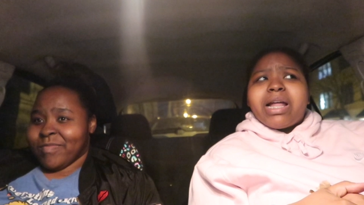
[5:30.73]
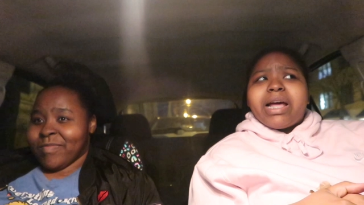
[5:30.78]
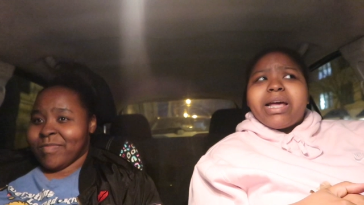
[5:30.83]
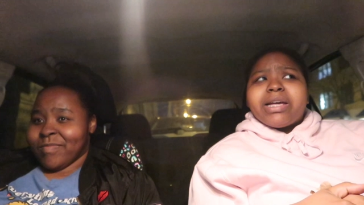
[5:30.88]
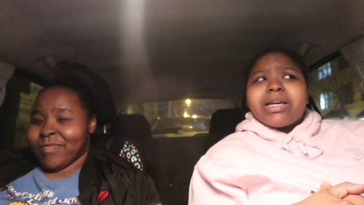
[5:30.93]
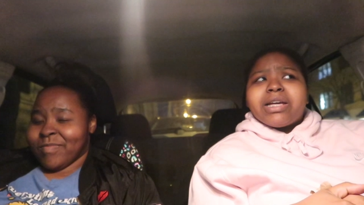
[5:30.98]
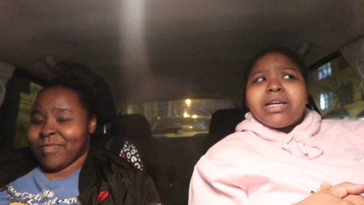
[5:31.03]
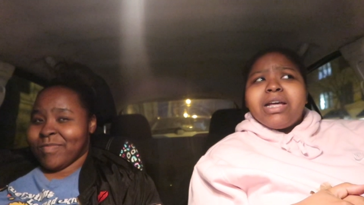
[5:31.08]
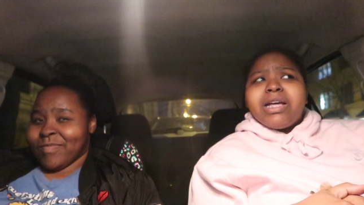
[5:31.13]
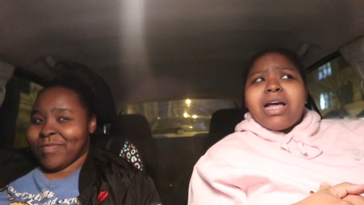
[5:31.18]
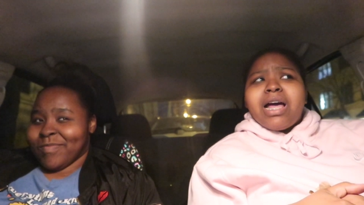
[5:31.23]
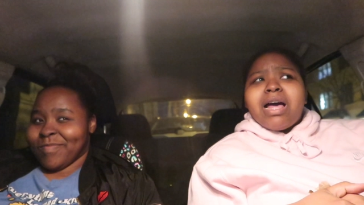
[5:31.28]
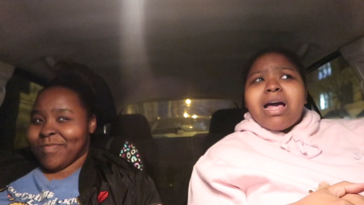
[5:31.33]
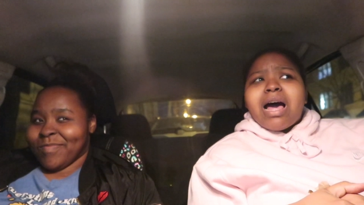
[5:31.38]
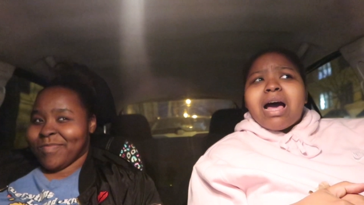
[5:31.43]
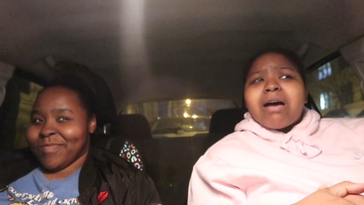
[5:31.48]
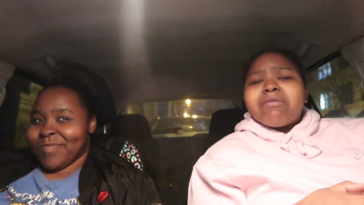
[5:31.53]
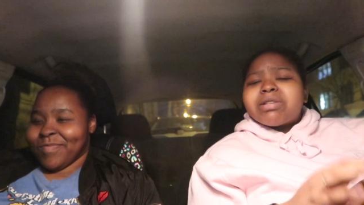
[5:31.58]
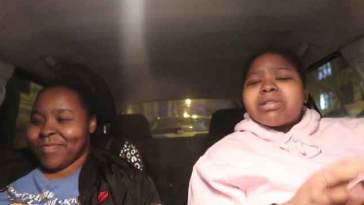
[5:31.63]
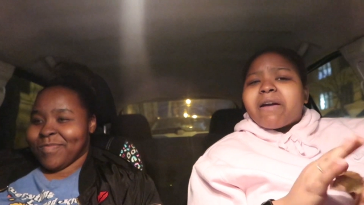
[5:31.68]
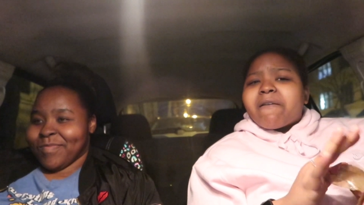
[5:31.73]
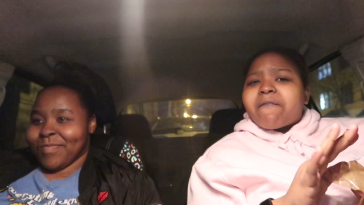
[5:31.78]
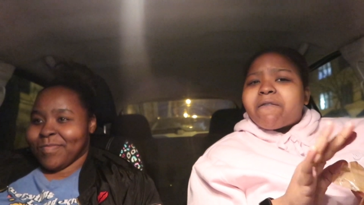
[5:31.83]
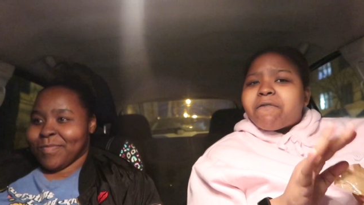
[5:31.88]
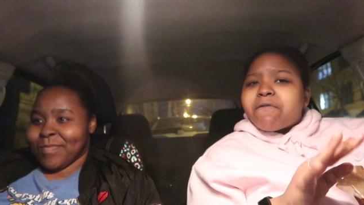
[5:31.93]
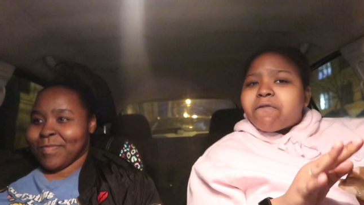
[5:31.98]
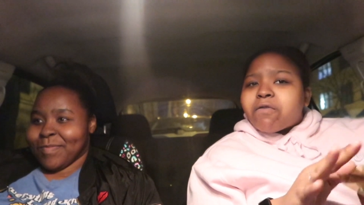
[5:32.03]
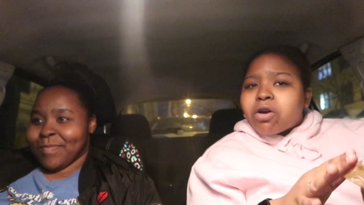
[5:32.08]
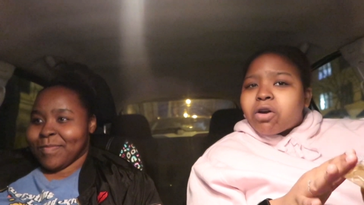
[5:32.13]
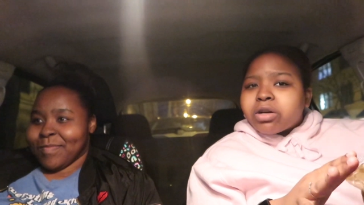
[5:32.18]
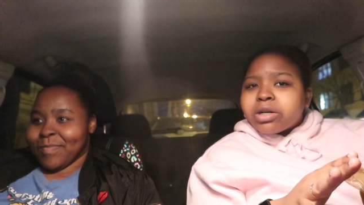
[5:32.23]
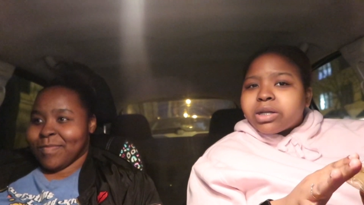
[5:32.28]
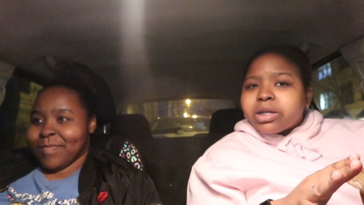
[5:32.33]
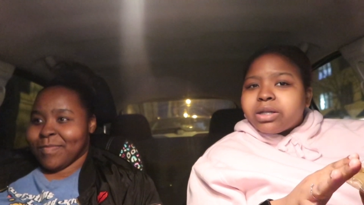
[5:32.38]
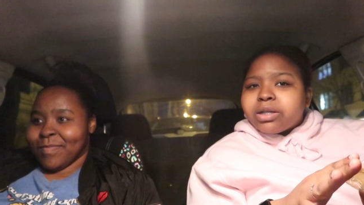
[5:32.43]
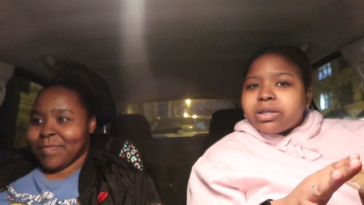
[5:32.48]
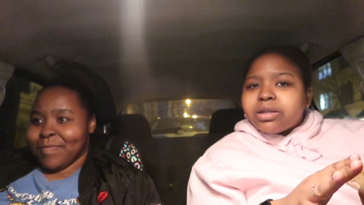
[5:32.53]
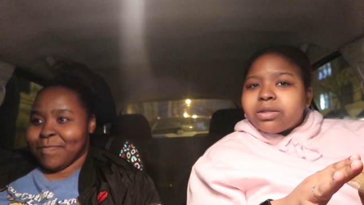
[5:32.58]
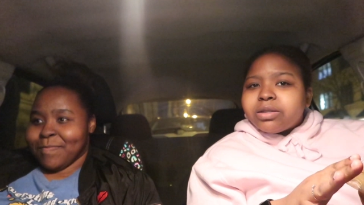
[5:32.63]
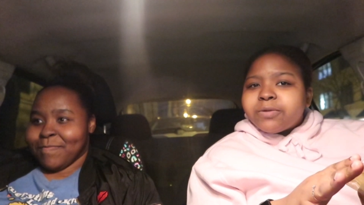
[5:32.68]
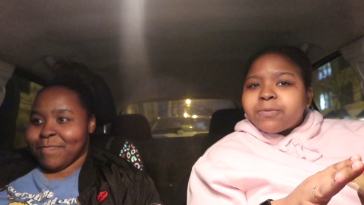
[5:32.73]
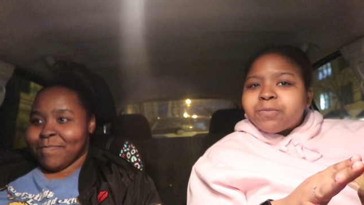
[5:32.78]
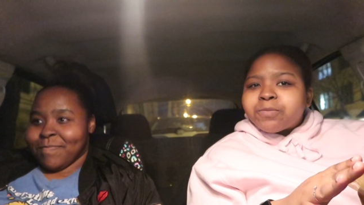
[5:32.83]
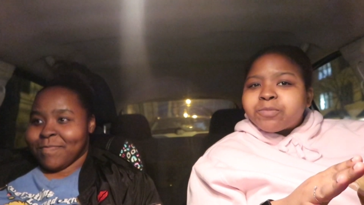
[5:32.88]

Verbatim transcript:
Speaker 1: and like, I was like flirting.